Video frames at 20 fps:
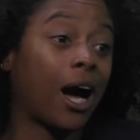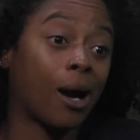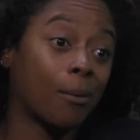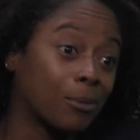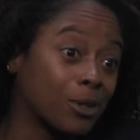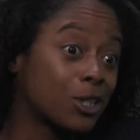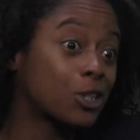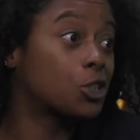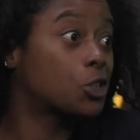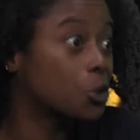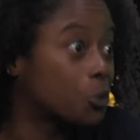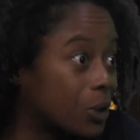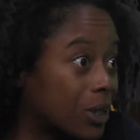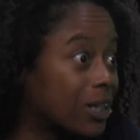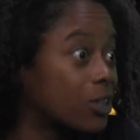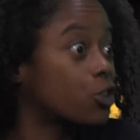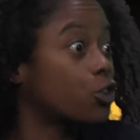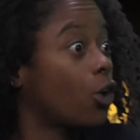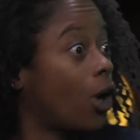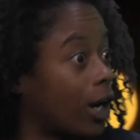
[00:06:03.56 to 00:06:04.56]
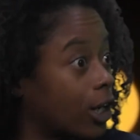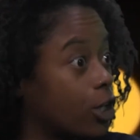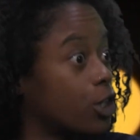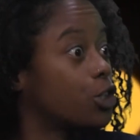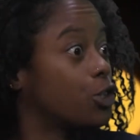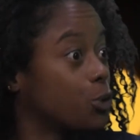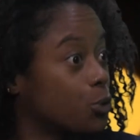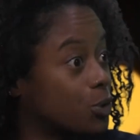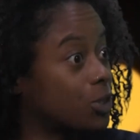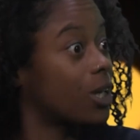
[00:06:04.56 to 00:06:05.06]
I'm a student trying to
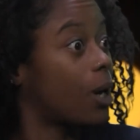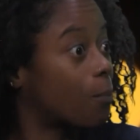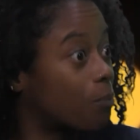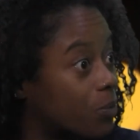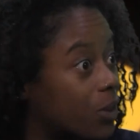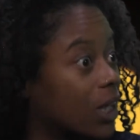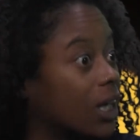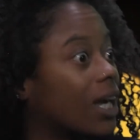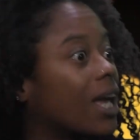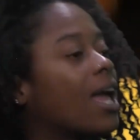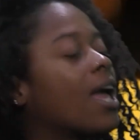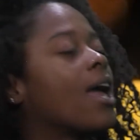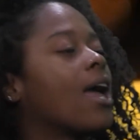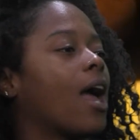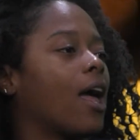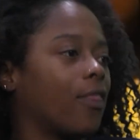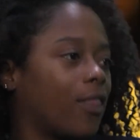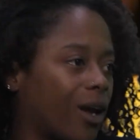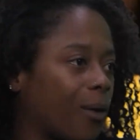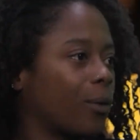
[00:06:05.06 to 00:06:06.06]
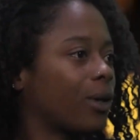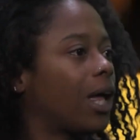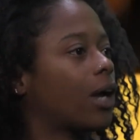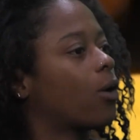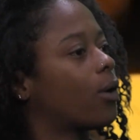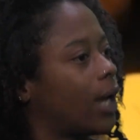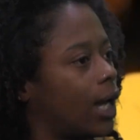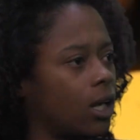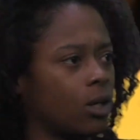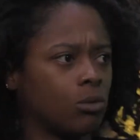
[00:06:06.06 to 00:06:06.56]
do something, and they were like,
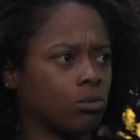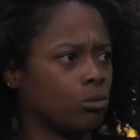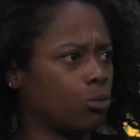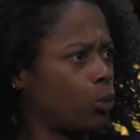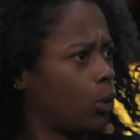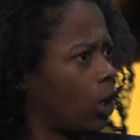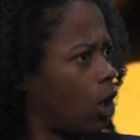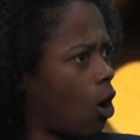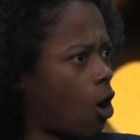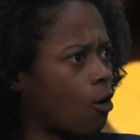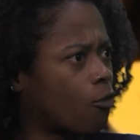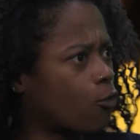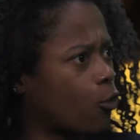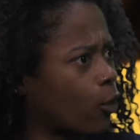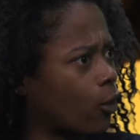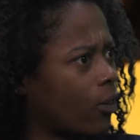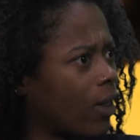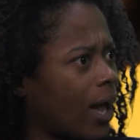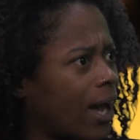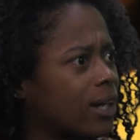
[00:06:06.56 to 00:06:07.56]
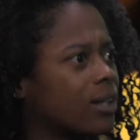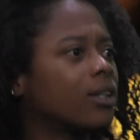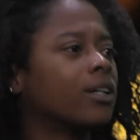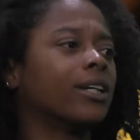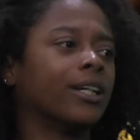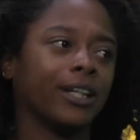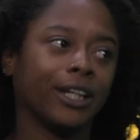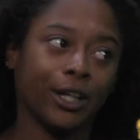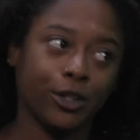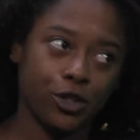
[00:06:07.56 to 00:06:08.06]
okay, we're all for that,
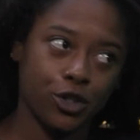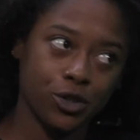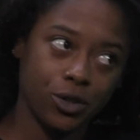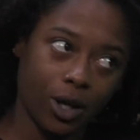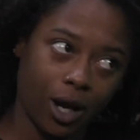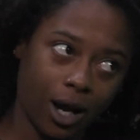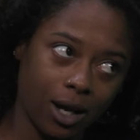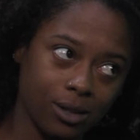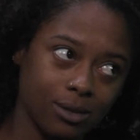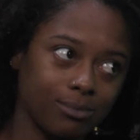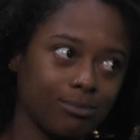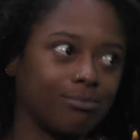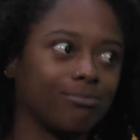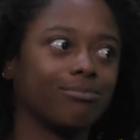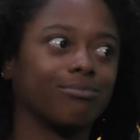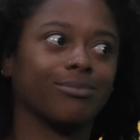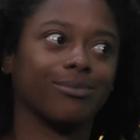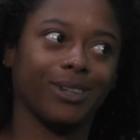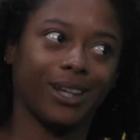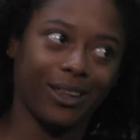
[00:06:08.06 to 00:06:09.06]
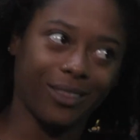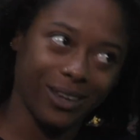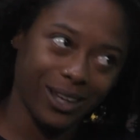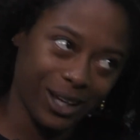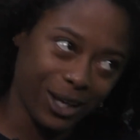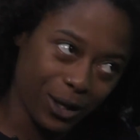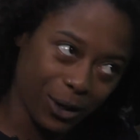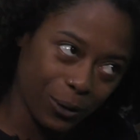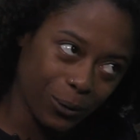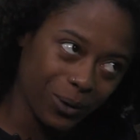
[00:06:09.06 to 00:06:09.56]
get your shot, and
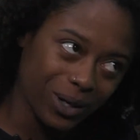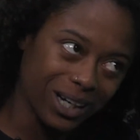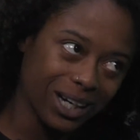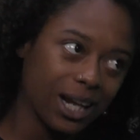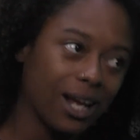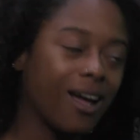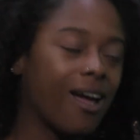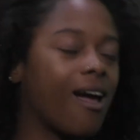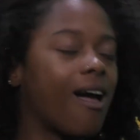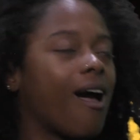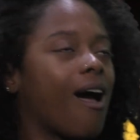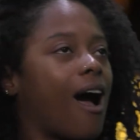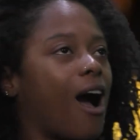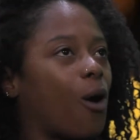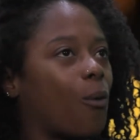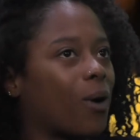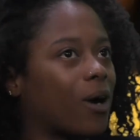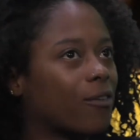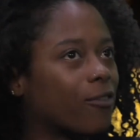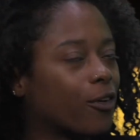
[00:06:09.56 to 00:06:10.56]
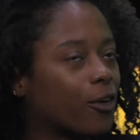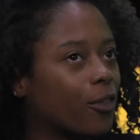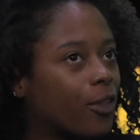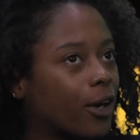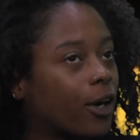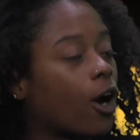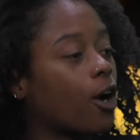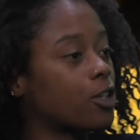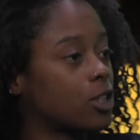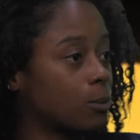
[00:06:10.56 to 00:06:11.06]
then get on. However,
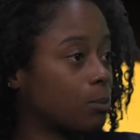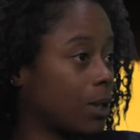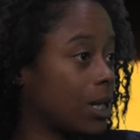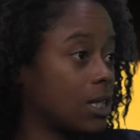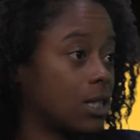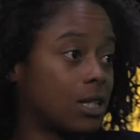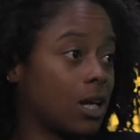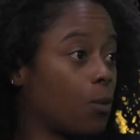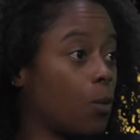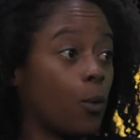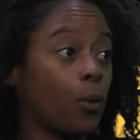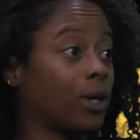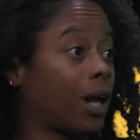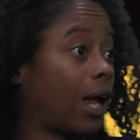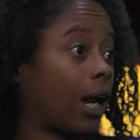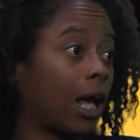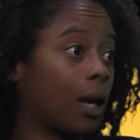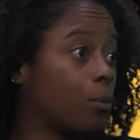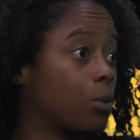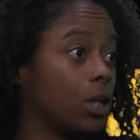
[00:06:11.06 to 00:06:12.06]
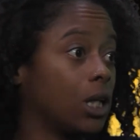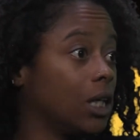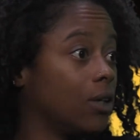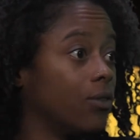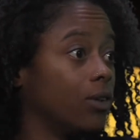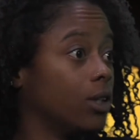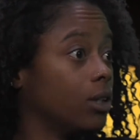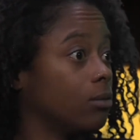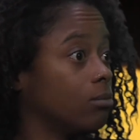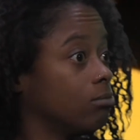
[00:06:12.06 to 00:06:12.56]
there are some places that we were not able to
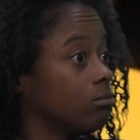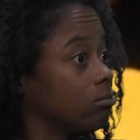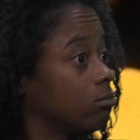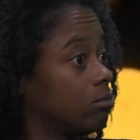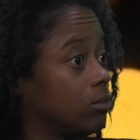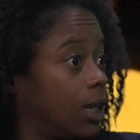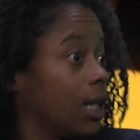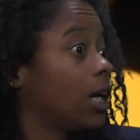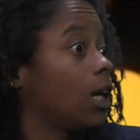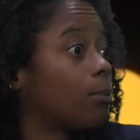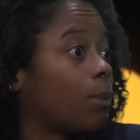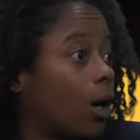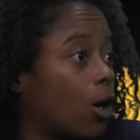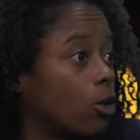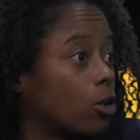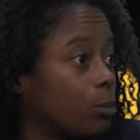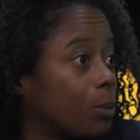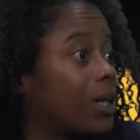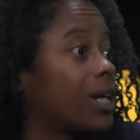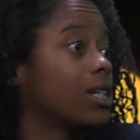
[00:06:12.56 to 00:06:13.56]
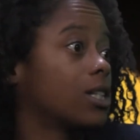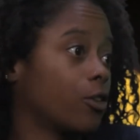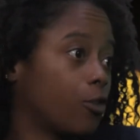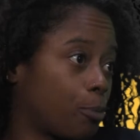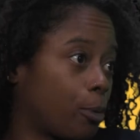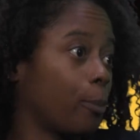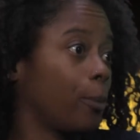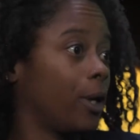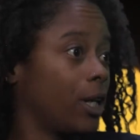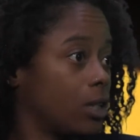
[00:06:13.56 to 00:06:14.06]
even think about because
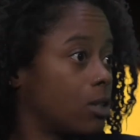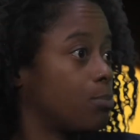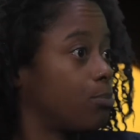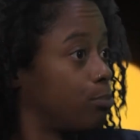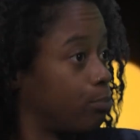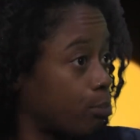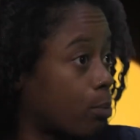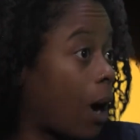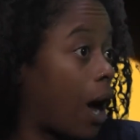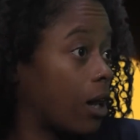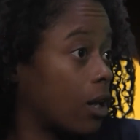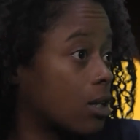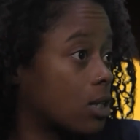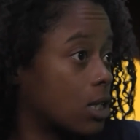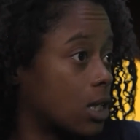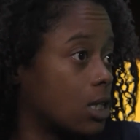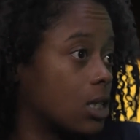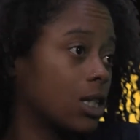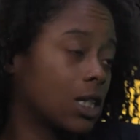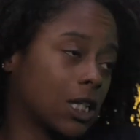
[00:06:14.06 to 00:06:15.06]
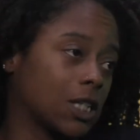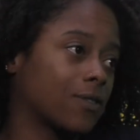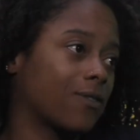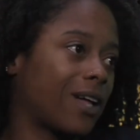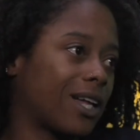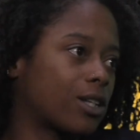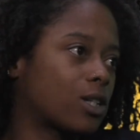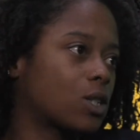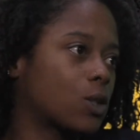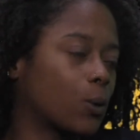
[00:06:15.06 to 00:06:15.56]
of permit policies and things of
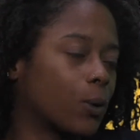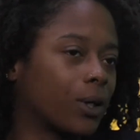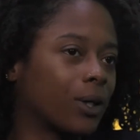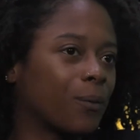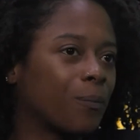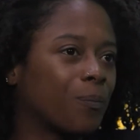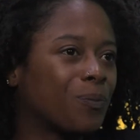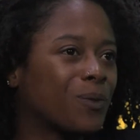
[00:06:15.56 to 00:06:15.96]
that sort.